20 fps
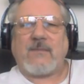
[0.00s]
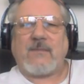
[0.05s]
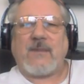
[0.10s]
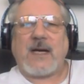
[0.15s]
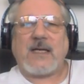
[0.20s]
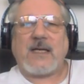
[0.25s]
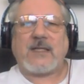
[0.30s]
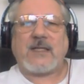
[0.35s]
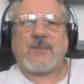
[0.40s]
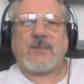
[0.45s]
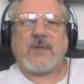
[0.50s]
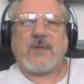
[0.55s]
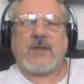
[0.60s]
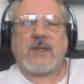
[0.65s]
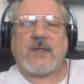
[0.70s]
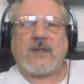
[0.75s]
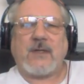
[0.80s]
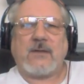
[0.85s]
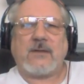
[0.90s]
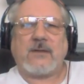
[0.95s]
mine is
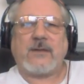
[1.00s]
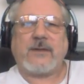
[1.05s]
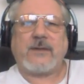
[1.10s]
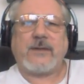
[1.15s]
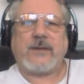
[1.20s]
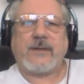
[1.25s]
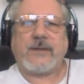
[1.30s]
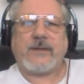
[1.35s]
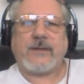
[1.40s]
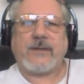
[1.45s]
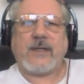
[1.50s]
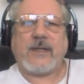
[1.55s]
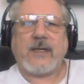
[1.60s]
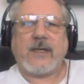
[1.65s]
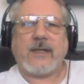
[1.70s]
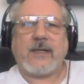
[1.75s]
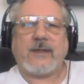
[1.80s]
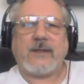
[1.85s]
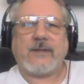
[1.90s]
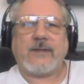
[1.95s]
purely
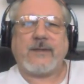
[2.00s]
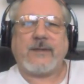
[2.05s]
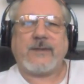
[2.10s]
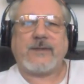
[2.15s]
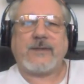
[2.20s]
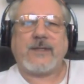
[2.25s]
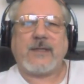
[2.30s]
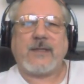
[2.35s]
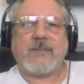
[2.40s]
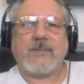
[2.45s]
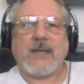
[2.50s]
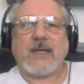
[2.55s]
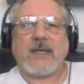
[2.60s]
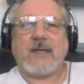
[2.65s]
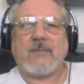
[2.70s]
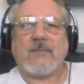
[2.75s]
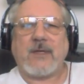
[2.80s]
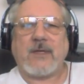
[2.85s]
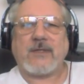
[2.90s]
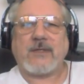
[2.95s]
sitting
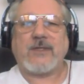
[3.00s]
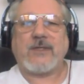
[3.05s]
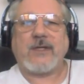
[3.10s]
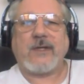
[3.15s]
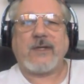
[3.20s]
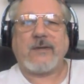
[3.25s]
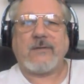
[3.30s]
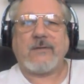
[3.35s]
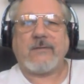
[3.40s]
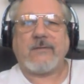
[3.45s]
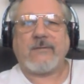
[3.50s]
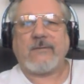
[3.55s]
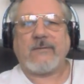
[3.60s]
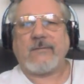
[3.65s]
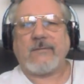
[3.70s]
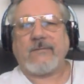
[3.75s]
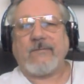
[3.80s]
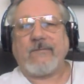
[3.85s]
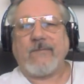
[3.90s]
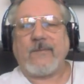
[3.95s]
back in my chair
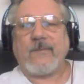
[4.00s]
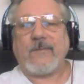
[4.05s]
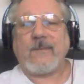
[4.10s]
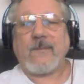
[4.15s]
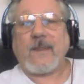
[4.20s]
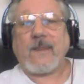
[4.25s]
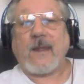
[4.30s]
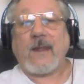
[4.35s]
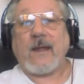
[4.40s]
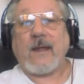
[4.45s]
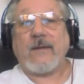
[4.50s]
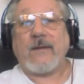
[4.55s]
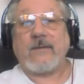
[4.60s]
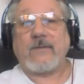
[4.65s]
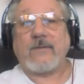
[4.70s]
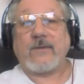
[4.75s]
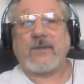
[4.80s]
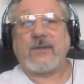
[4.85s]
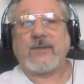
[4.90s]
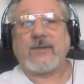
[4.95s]
and